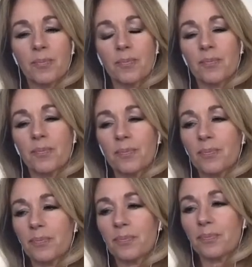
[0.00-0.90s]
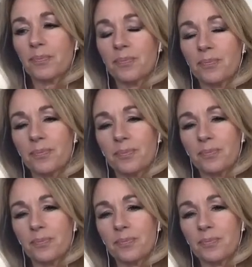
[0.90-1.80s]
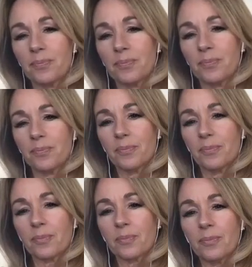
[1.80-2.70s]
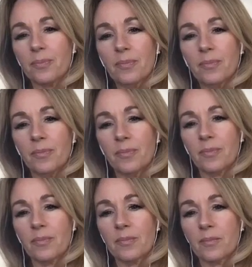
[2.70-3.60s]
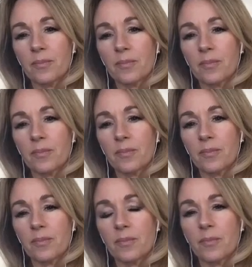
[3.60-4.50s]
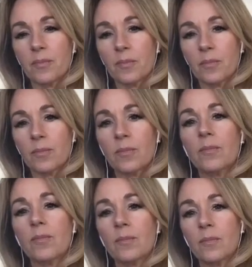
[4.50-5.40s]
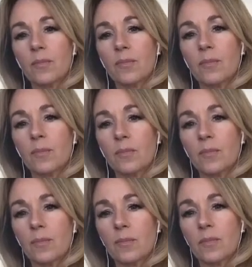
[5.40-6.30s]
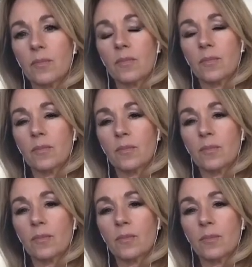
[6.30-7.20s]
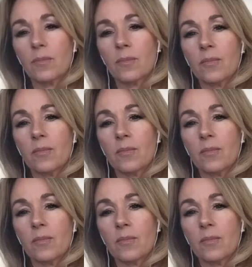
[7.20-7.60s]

[no speech]